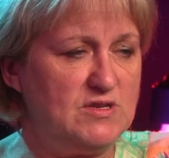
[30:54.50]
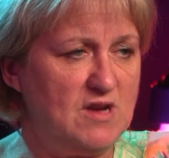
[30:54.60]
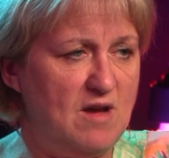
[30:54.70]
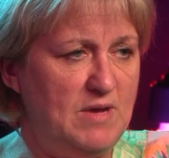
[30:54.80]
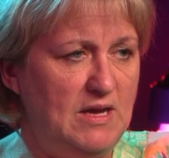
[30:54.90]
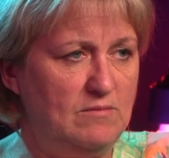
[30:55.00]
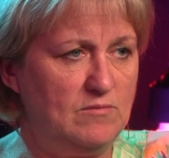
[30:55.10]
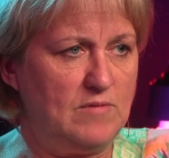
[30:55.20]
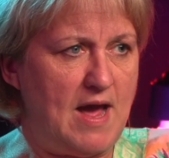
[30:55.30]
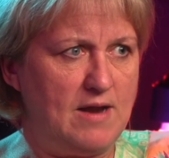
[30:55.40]
time he
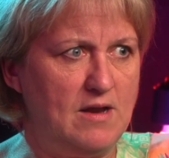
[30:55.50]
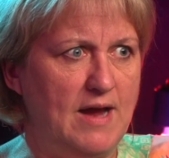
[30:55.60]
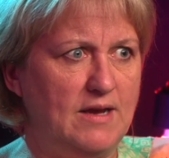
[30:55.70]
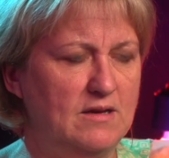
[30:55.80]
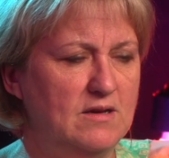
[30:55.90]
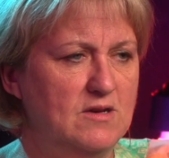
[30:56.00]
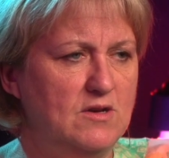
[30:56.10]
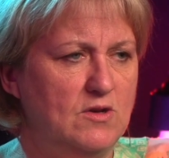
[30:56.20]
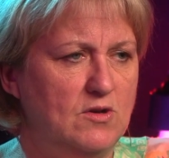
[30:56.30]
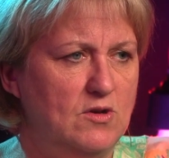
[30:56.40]
had
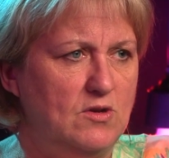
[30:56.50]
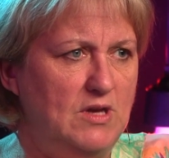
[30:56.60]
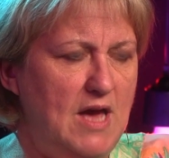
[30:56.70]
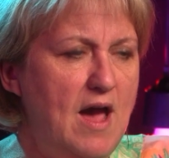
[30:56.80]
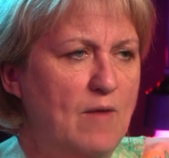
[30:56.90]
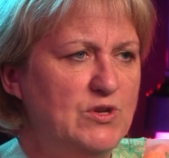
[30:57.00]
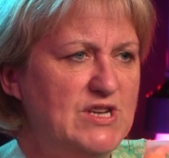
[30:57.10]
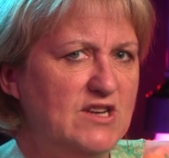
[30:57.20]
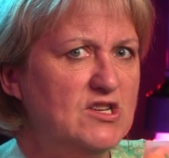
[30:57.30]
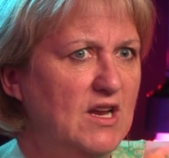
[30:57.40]
which
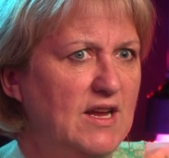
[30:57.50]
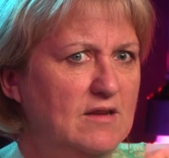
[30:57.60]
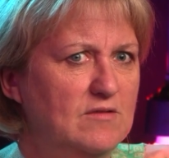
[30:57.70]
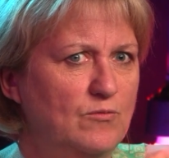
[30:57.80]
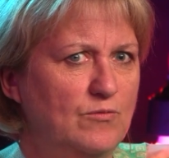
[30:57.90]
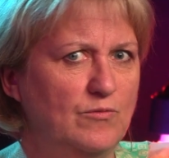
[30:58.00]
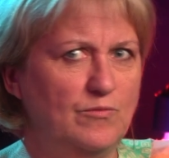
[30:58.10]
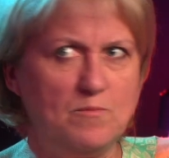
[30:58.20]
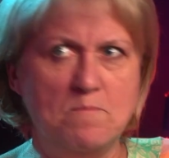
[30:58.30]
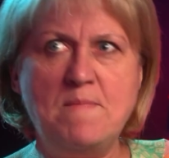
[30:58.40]
actually
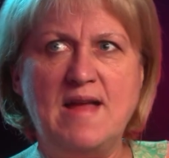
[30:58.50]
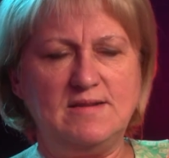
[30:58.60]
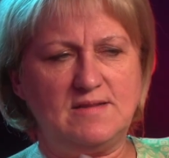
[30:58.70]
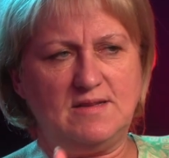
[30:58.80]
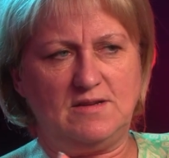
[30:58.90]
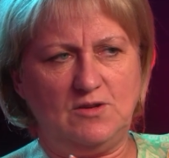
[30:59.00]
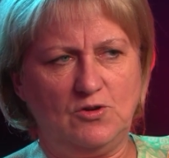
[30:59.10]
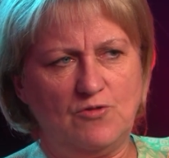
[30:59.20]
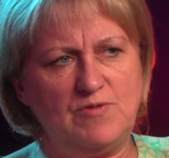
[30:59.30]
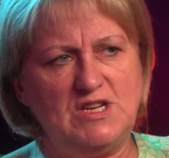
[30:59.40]
meant that your
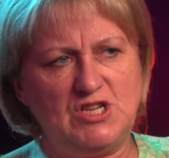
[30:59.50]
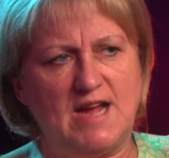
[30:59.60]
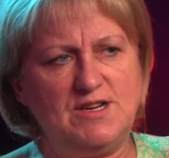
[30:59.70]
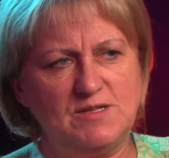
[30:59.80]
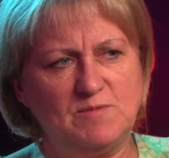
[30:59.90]
career changes